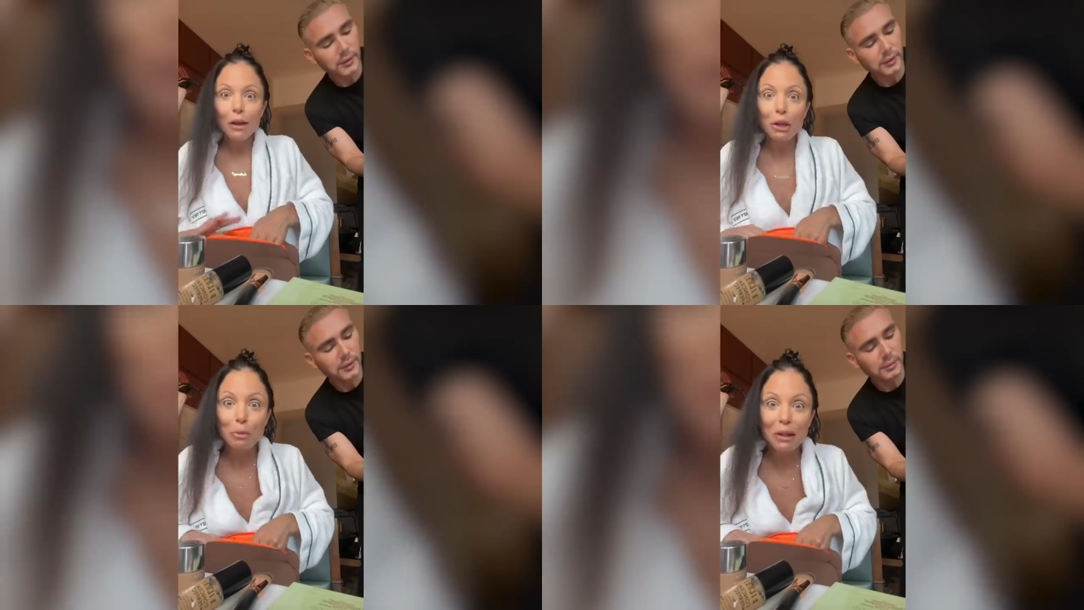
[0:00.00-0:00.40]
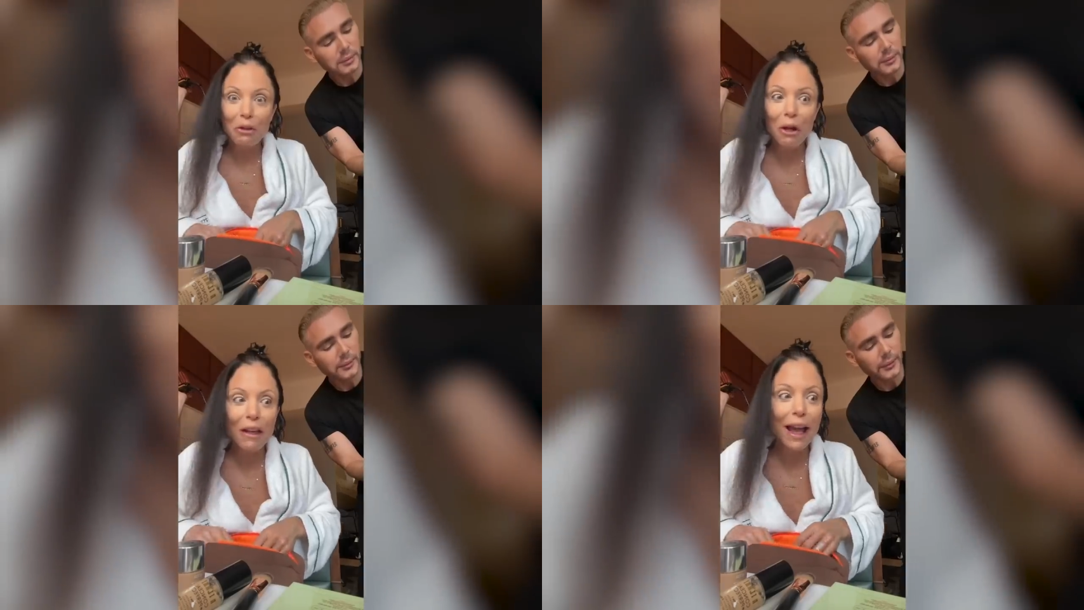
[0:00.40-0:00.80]
Speaker 1: Can you believe
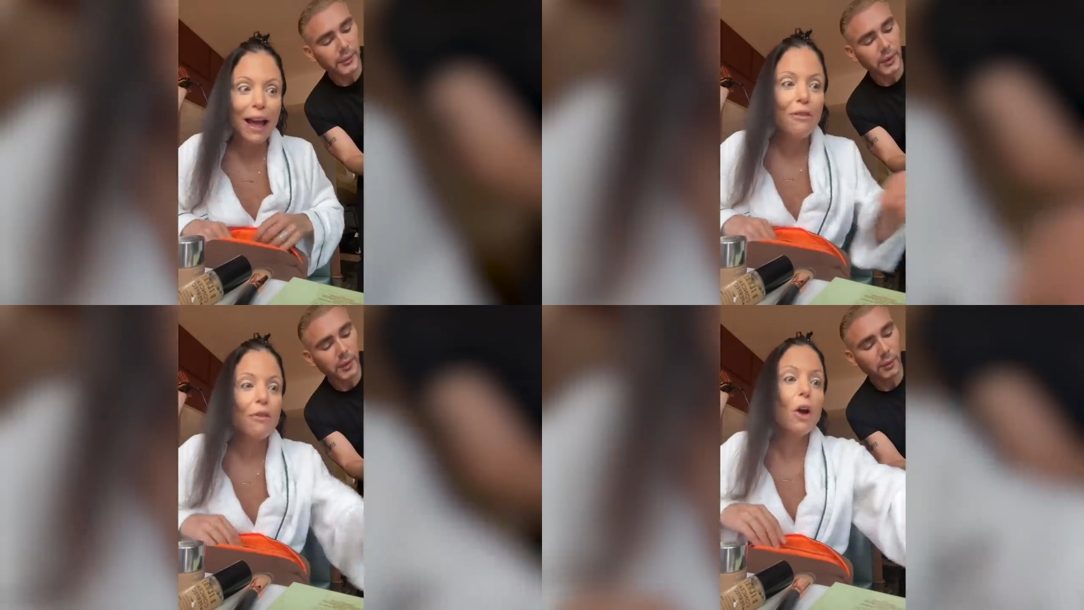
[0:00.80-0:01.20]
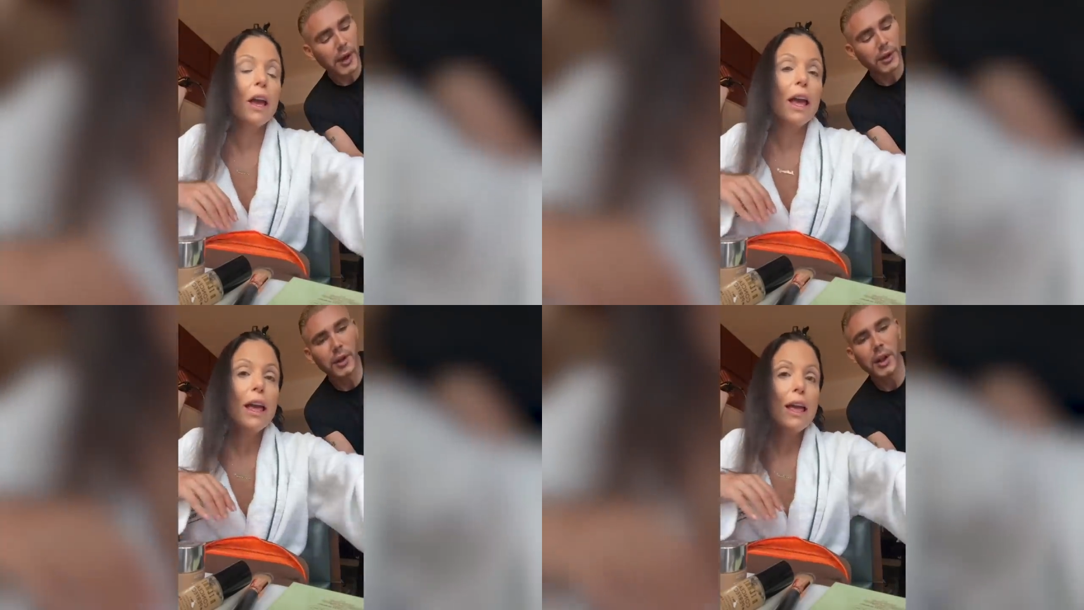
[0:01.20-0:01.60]
all I have?
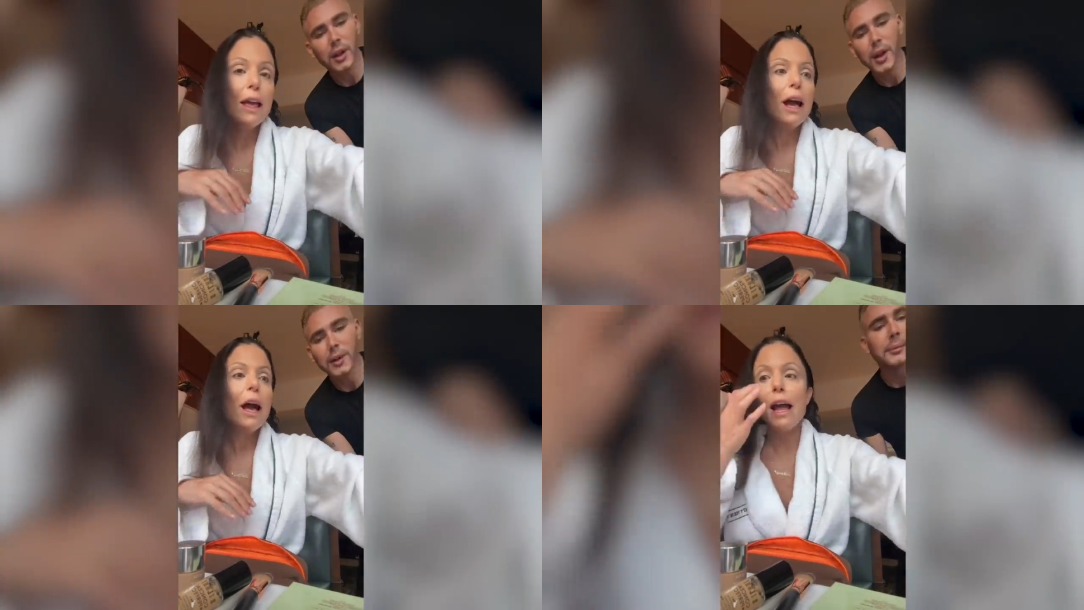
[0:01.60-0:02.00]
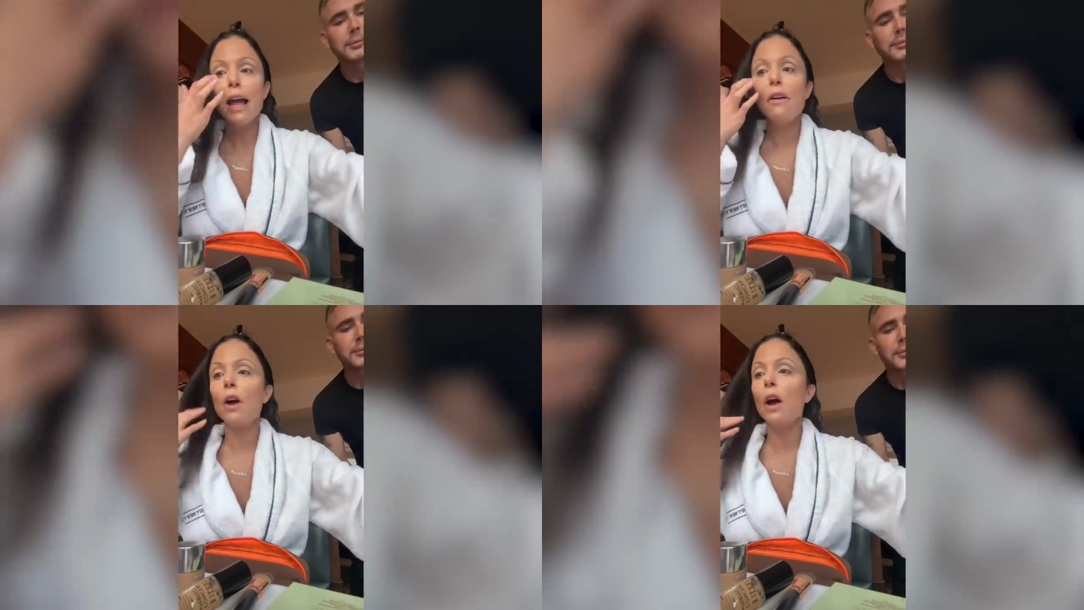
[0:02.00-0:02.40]
Okay. Wow, I
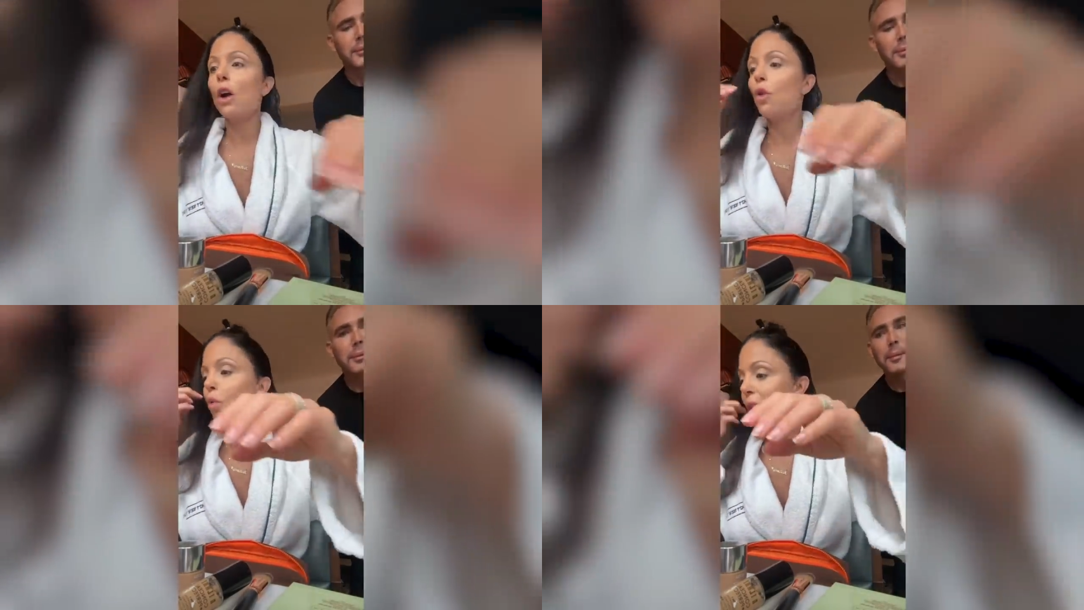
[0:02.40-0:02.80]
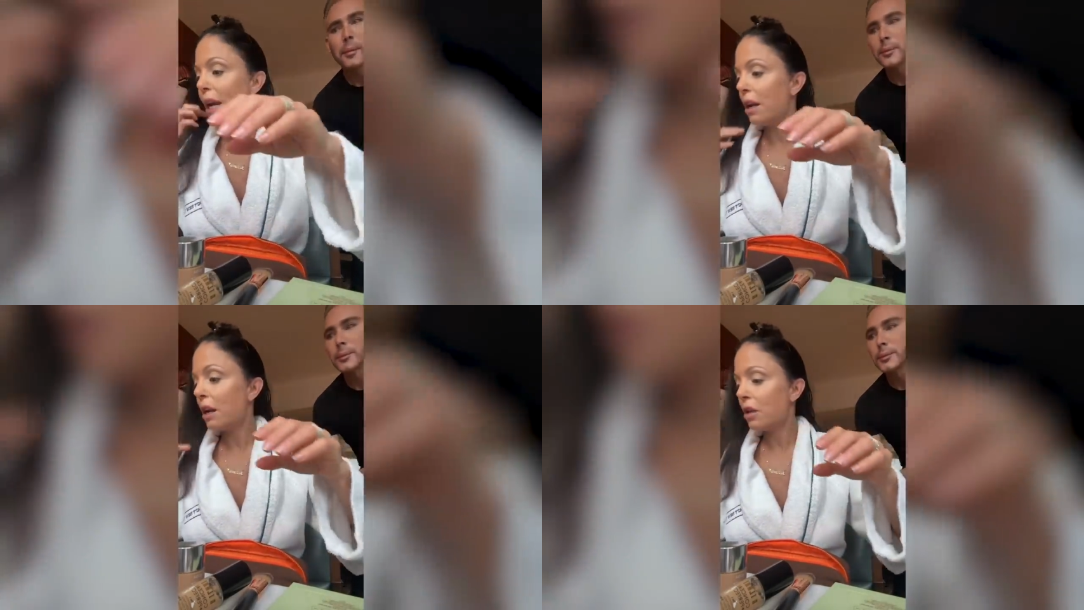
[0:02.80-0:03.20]
have a
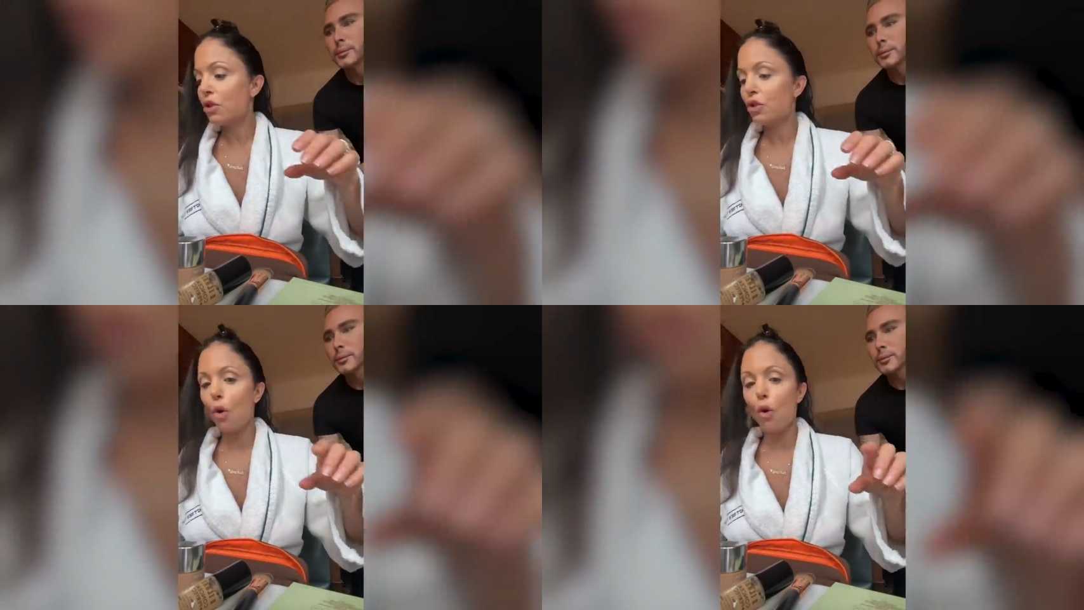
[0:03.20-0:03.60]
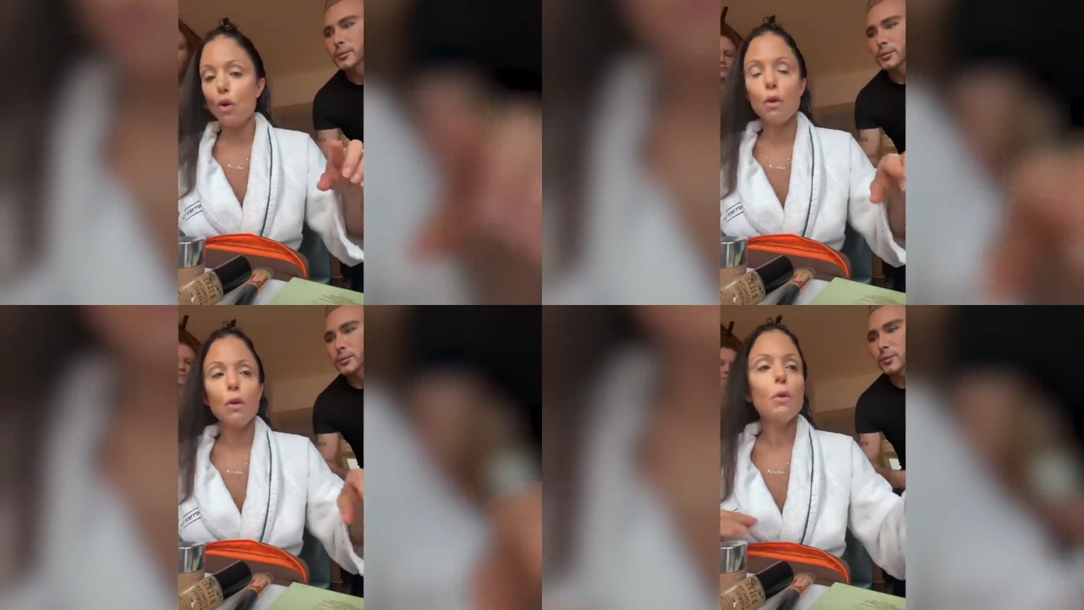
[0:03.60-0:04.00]
great
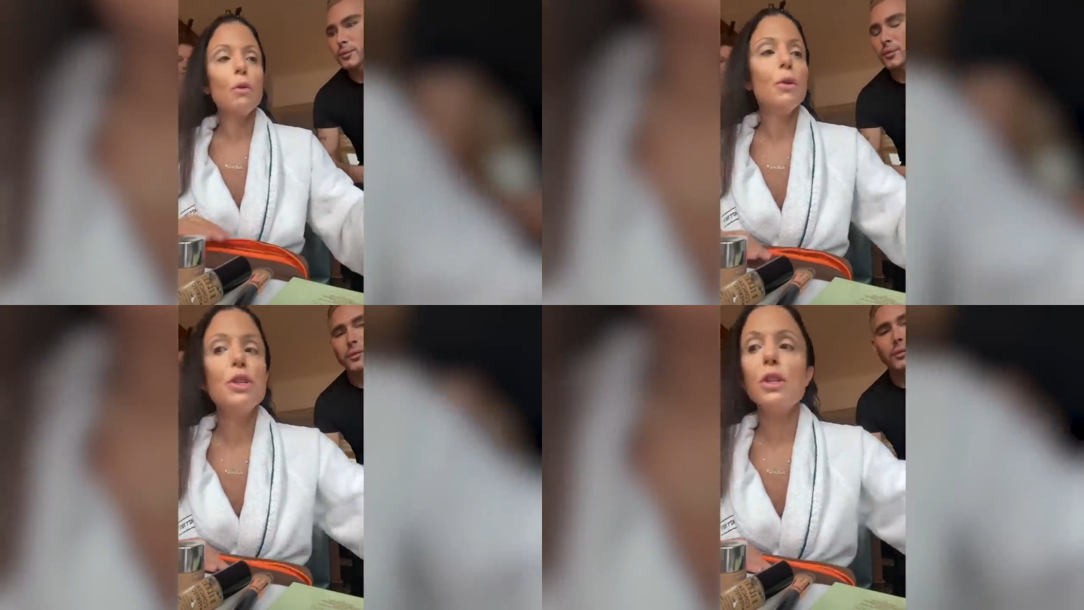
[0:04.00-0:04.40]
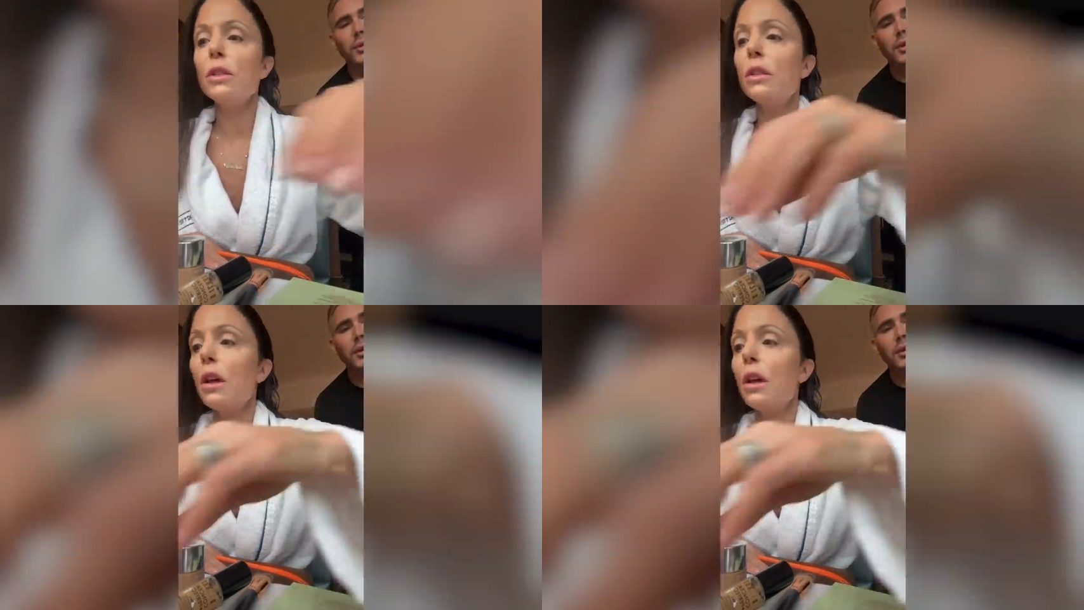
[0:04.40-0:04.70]
soul which is